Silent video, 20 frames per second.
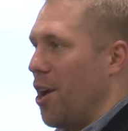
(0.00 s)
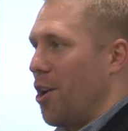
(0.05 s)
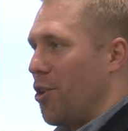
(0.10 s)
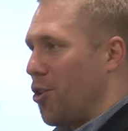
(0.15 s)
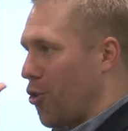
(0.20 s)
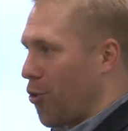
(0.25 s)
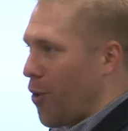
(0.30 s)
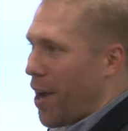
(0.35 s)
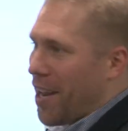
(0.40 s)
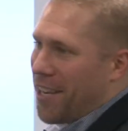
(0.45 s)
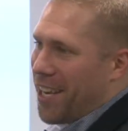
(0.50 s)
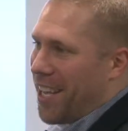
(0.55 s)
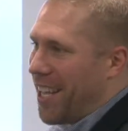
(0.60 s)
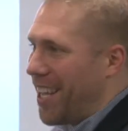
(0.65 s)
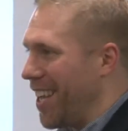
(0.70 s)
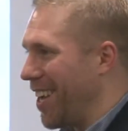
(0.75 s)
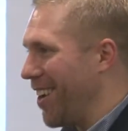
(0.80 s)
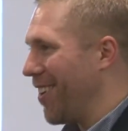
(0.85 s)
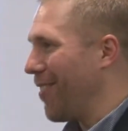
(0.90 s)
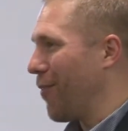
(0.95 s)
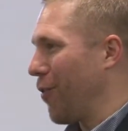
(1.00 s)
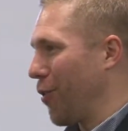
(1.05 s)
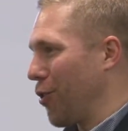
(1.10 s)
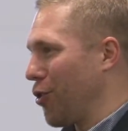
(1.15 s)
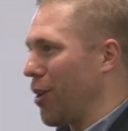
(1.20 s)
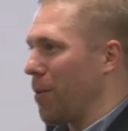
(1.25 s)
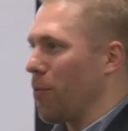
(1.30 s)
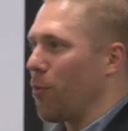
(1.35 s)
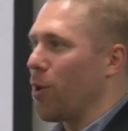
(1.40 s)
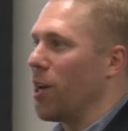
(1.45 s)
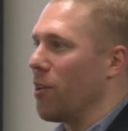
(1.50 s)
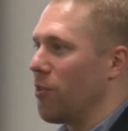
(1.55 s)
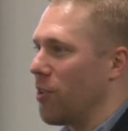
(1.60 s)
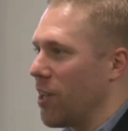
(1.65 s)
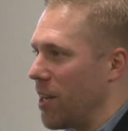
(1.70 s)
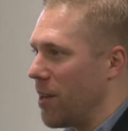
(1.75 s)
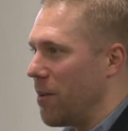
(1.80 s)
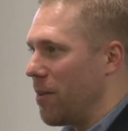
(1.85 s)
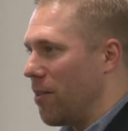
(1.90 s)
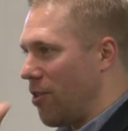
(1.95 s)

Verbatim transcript: Trending for some reason,